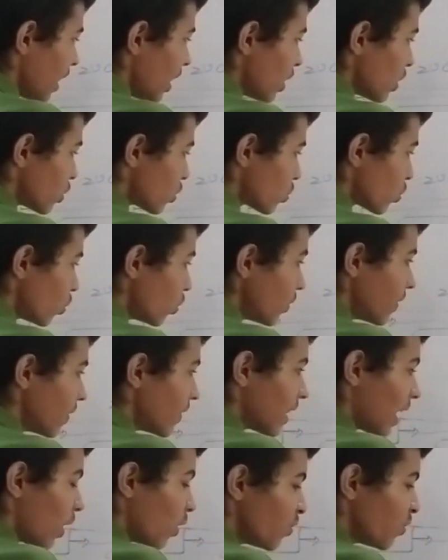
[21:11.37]
So
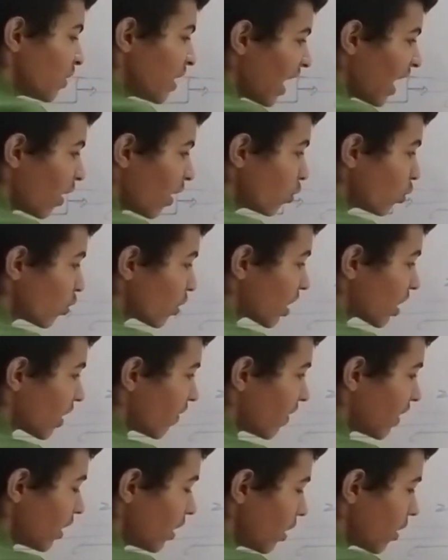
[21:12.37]
now they have to
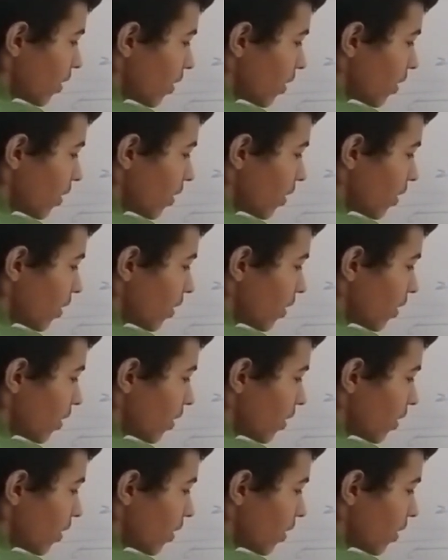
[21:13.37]
cover,